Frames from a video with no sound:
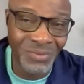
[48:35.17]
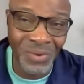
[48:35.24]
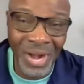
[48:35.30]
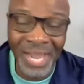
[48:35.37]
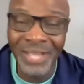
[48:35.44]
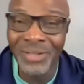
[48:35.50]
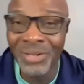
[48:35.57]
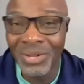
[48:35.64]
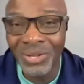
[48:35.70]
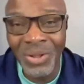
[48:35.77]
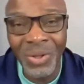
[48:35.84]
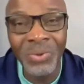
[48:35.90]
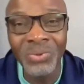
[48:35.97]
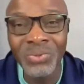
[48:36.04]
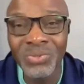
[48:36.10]
right
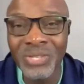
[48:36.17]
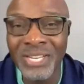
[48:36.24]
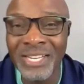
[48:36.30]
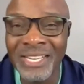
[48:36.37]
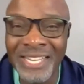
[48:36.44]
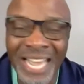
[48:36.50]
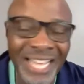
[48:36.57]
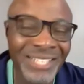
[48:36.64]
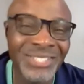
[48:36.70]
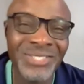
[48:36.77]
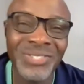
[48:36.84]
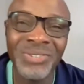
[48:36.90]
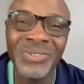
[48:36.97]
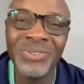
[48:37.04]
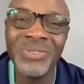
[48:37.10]
close and
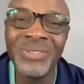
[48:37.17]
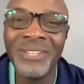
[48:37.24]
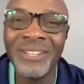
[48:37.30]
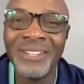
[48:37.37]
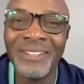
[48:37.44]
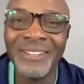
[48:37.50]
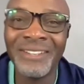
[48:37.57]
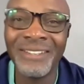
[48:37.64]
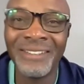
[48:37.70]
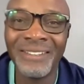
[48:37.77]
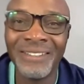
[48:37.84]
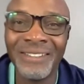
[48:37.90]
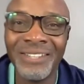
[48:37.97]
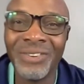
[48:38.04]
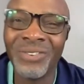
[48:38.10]
next to
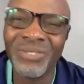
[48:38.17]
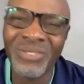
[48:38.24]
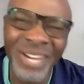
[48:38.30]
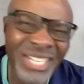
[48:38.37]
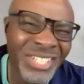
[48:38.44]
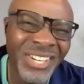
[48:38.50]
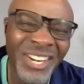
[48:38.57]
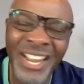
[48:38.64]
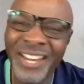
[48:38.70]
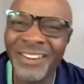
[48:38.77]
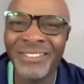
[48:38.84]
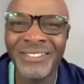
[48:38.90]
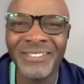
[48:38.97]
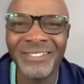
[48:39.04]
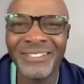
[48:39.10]
the
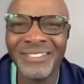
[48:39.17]
originator,